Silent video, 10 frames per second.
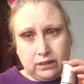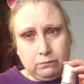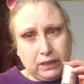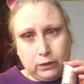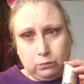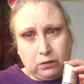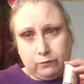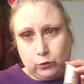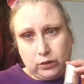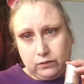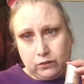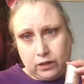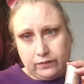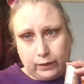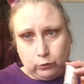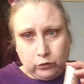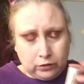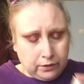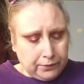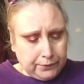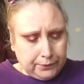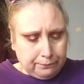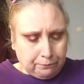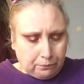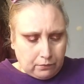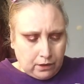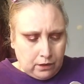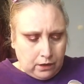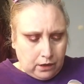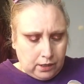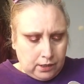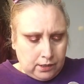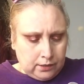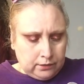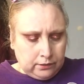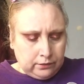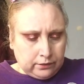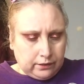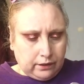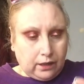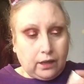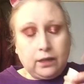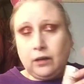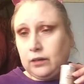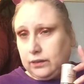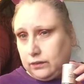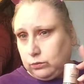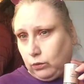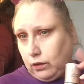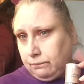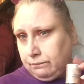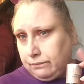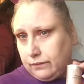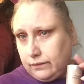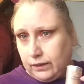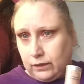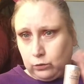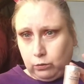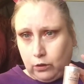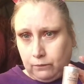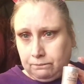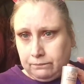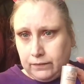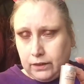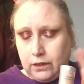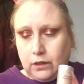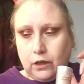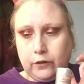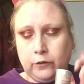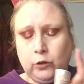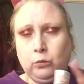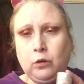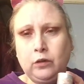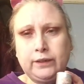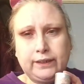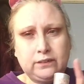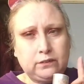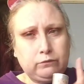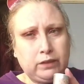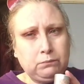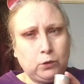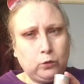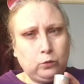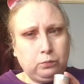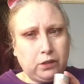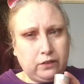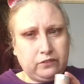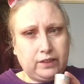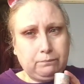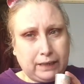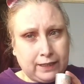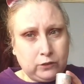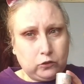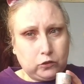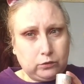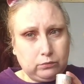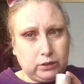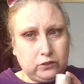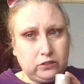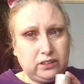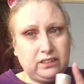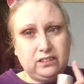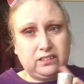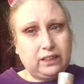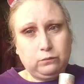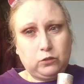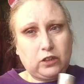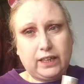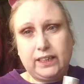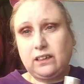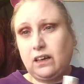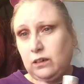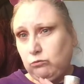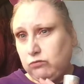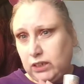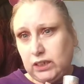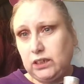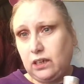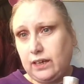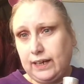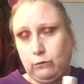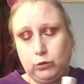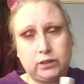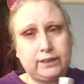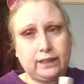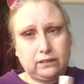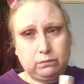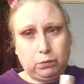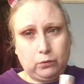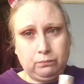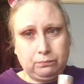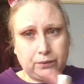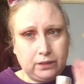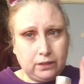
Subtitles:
makeup on for 25 hours? And I like this one. That's one. Another one is the Rimmel Perfect Match, which is in the same shade. I really like that one, and that's Pump.